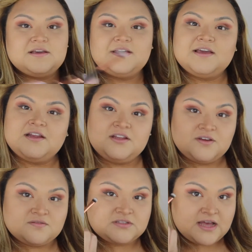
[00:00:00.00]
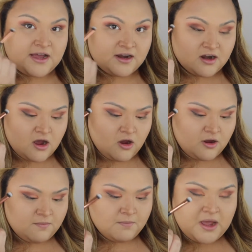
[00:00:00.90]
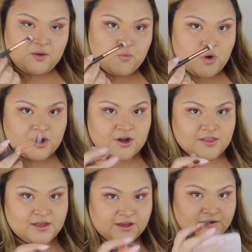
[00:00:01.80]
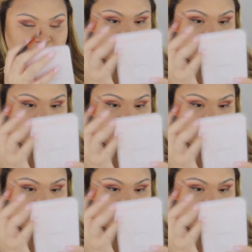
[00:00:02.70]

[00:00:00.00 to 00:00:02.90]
and use that on my waterline.